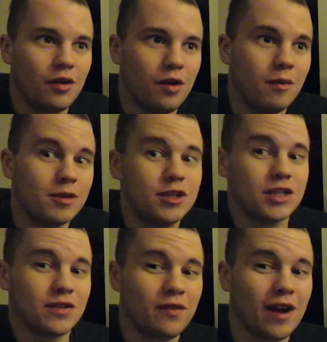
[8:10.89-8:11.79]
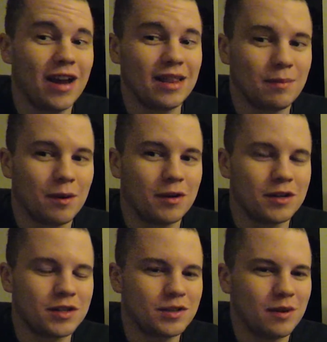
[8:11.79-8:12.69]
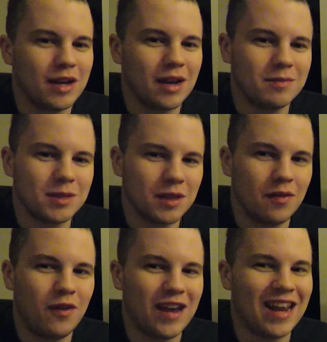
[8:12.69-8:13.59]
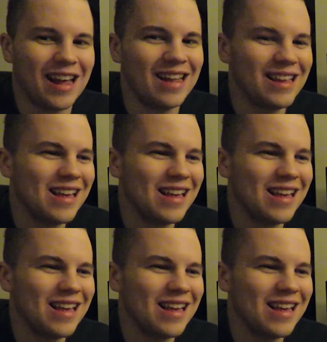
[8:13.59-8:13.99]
almost justifying the purchase when it comes to the Vita.